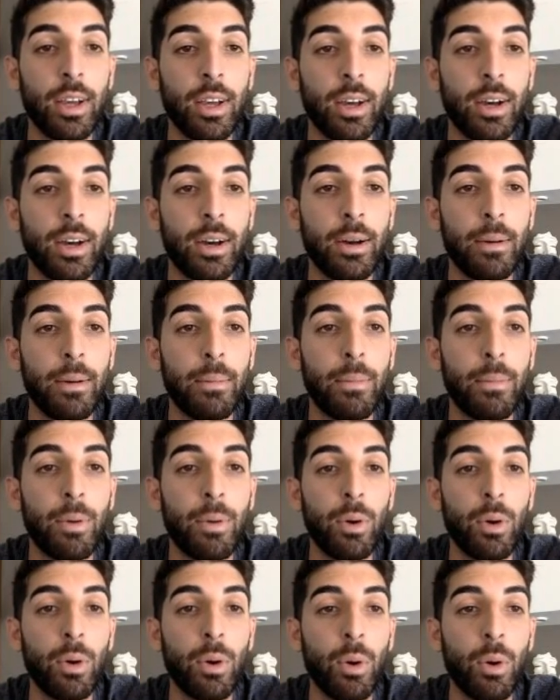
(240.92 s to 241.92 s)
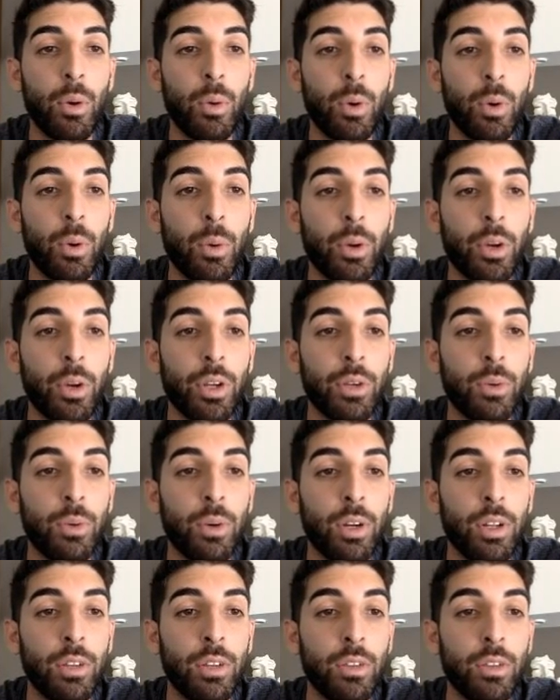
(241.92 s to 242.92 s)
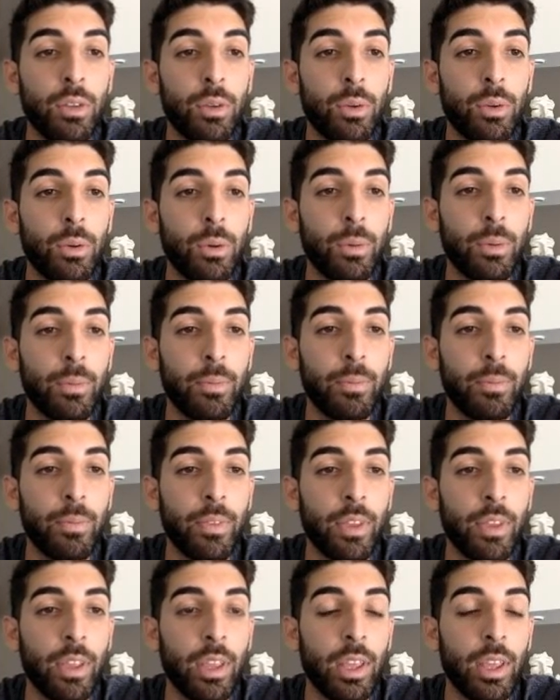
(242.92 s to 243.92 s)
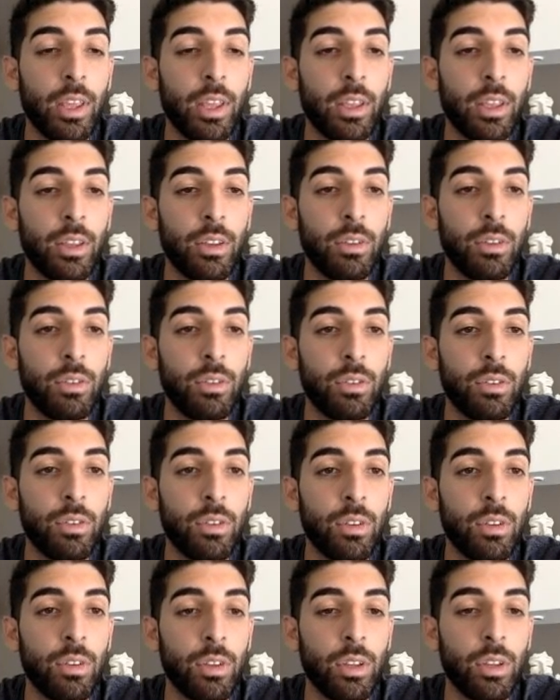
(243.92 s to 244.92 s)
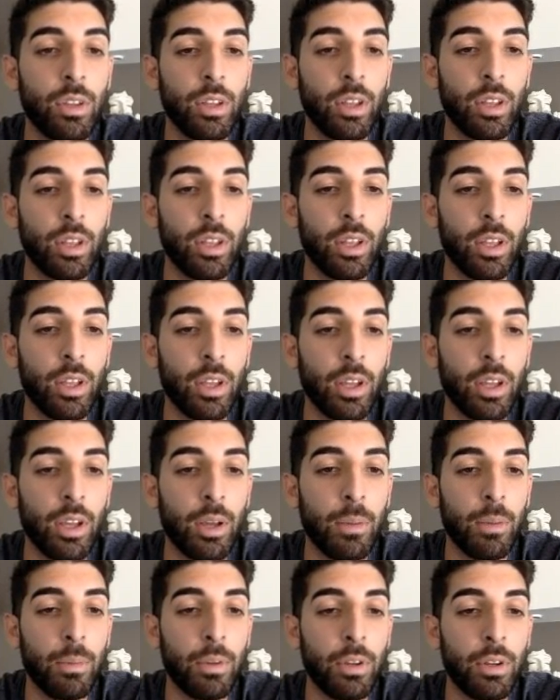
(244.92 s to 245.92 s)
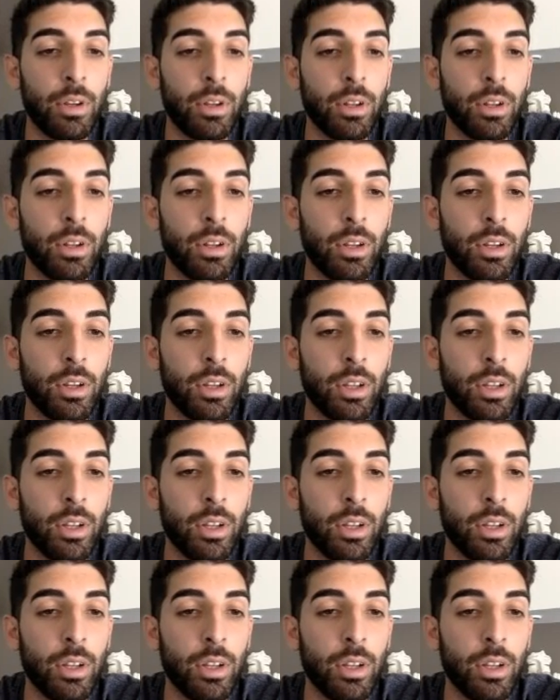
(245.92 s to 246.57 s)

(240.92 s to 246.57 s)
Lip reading: What we're going to want to do is, I'm going to,